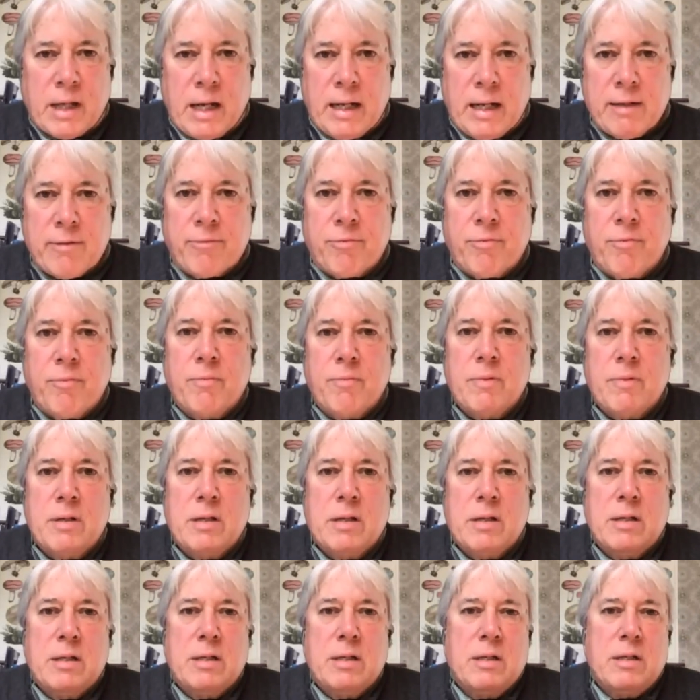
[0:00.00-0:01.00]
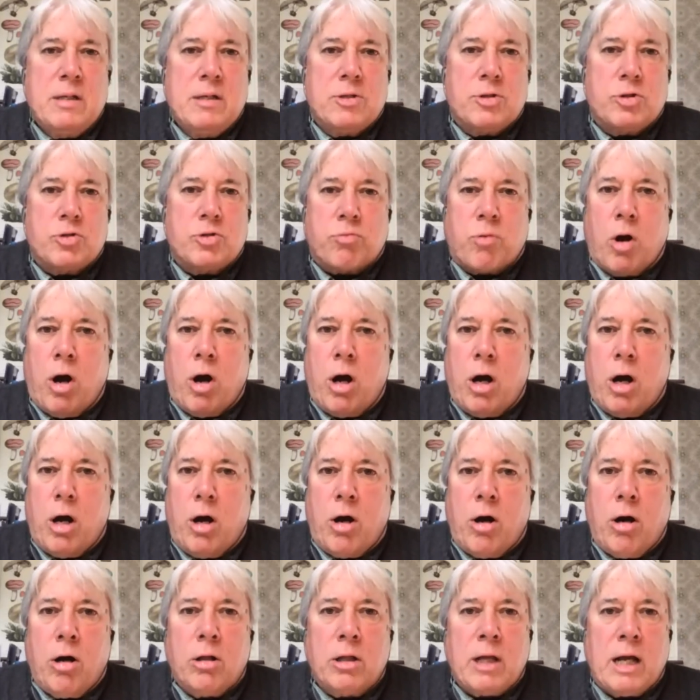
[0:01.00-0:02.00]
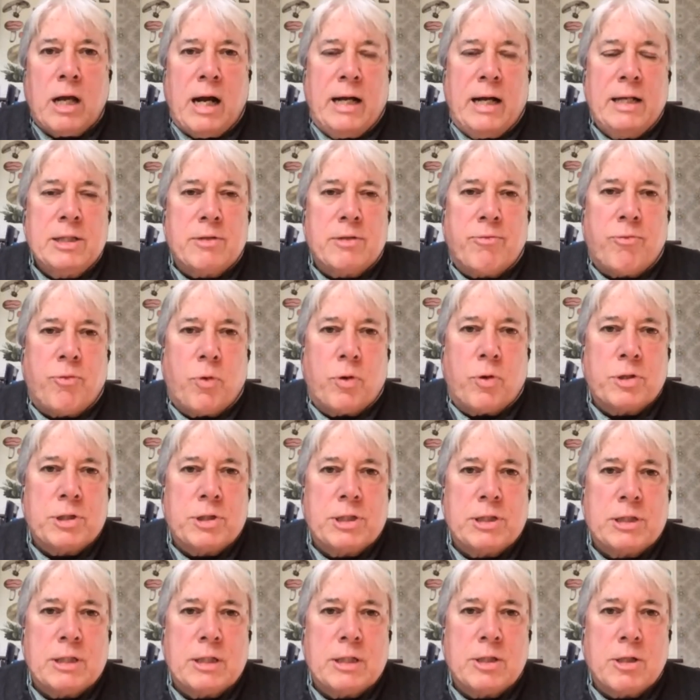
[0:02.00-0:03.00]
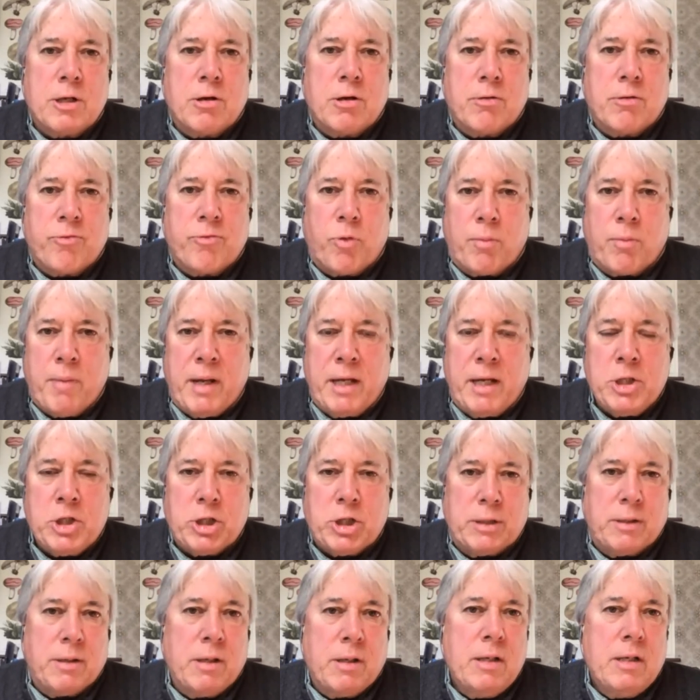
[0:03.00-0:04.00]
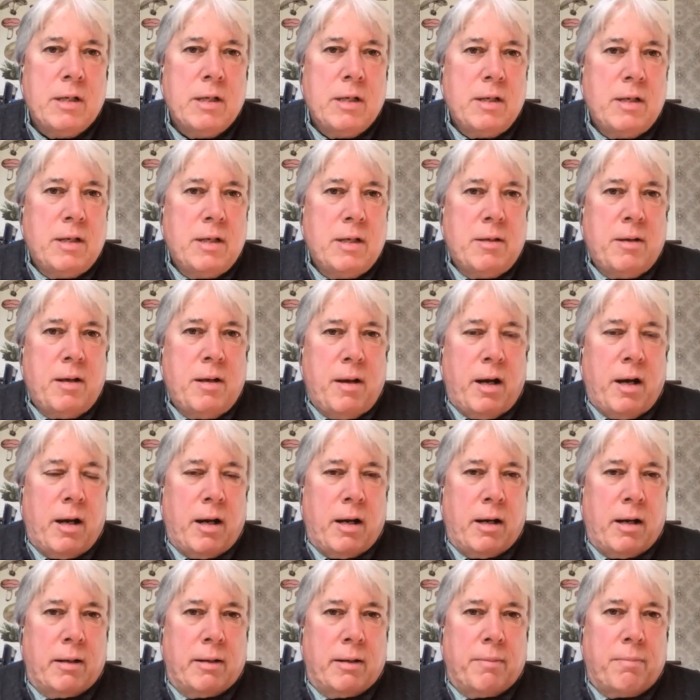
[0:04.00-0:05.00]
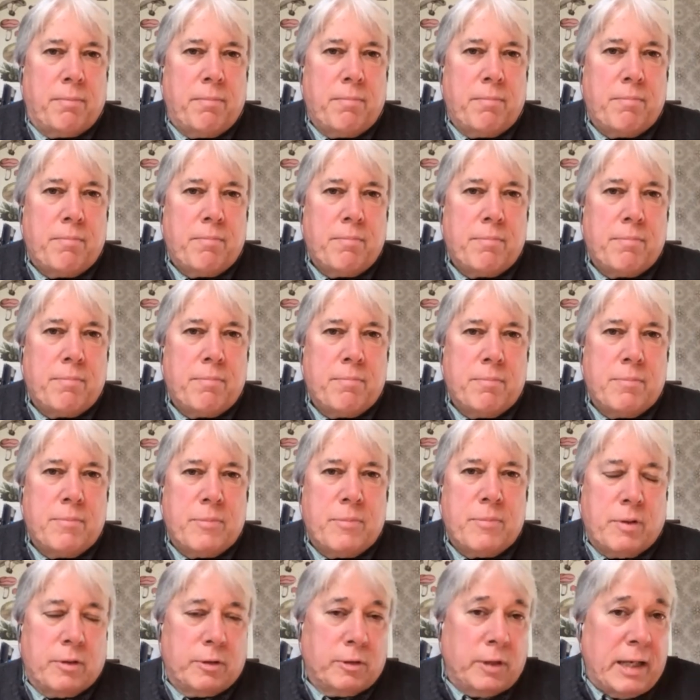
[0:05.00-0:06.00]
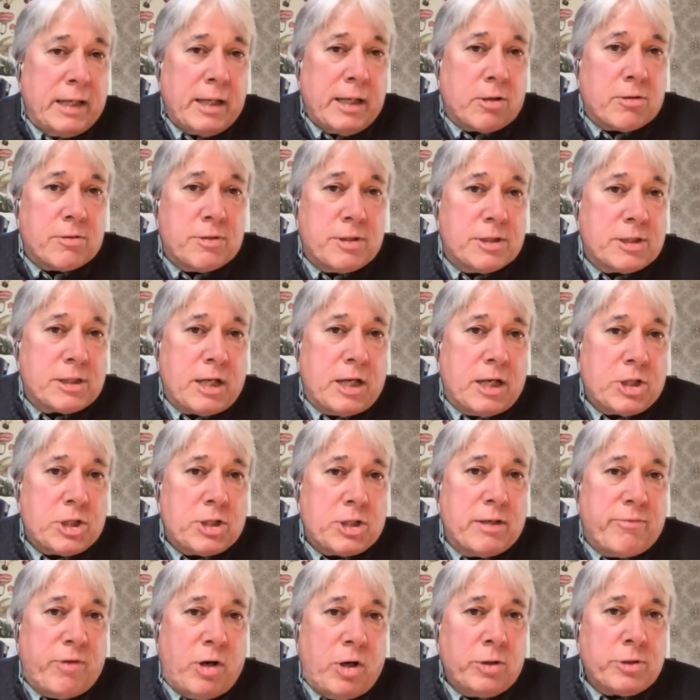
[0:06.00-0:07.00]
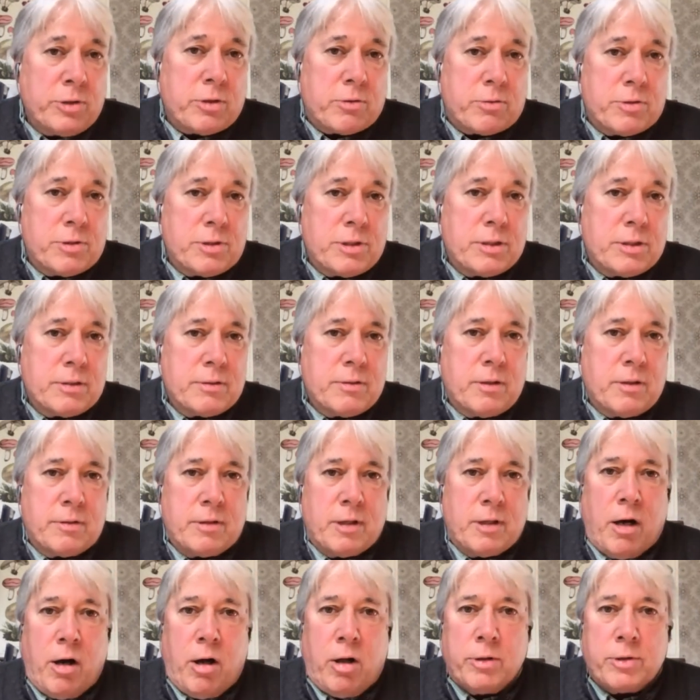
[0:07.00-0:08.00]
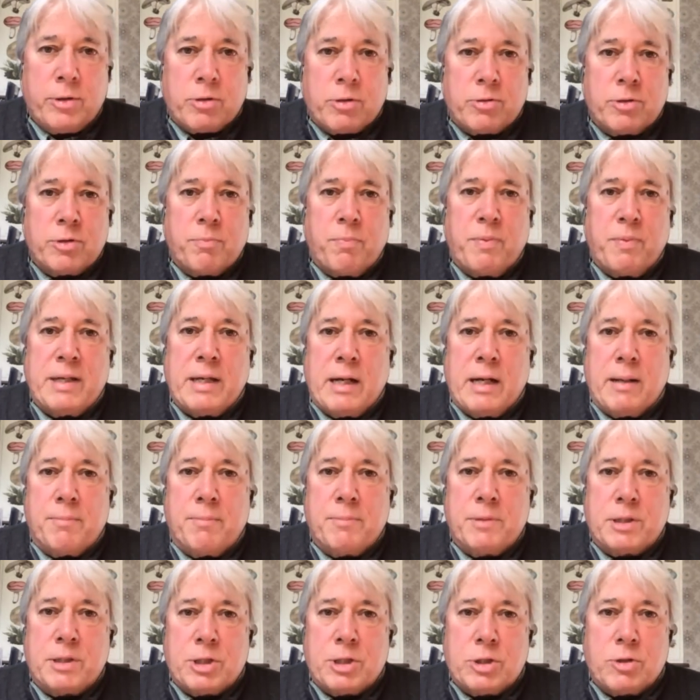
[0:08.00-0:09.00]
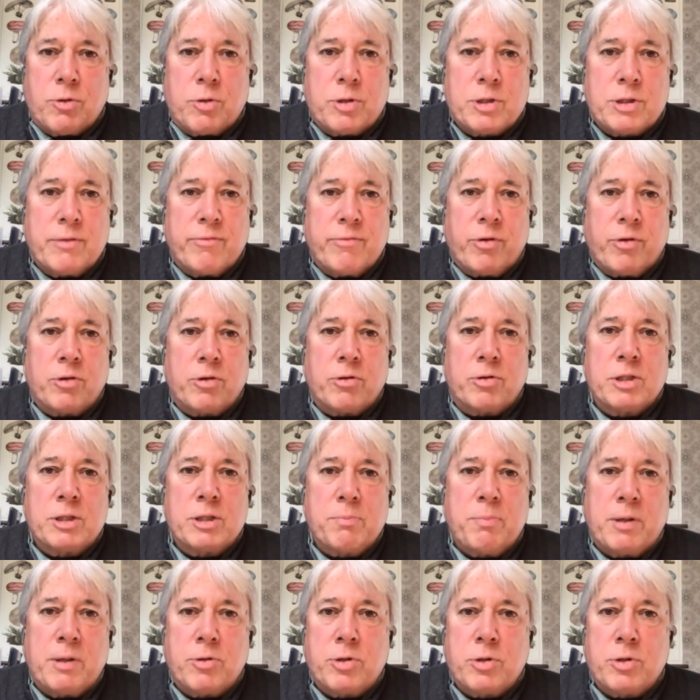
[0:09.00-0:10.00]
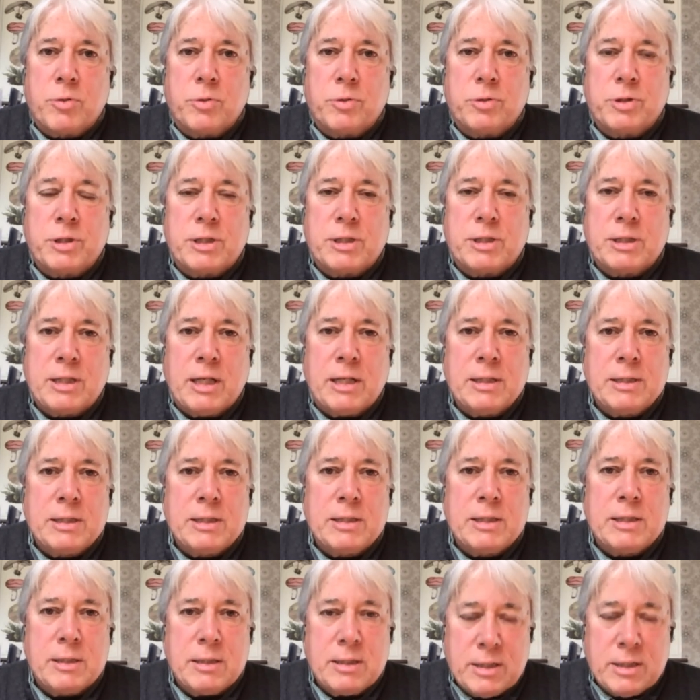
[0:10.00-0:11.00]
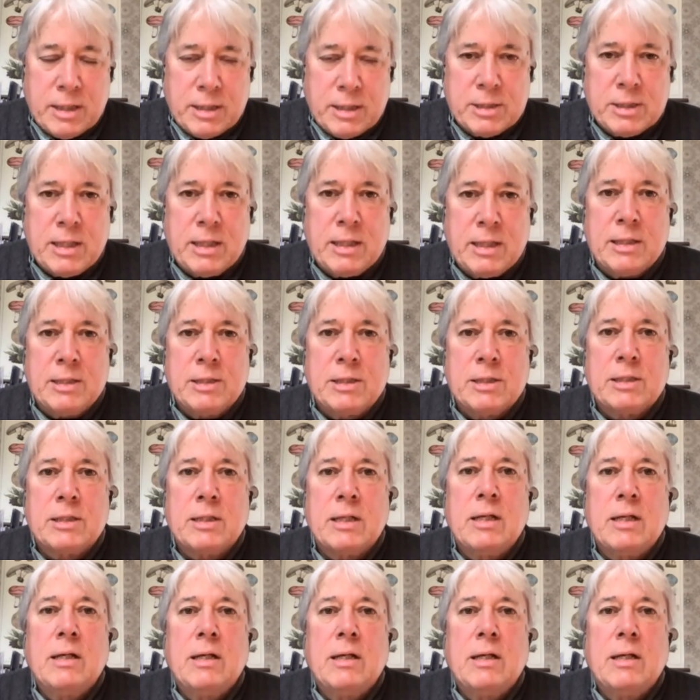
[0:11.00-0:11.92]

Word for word: kind of draw all kinds of forces into her formation. Uh, like her discussion of altars, the altar becomes a source of her spiritual sustenance.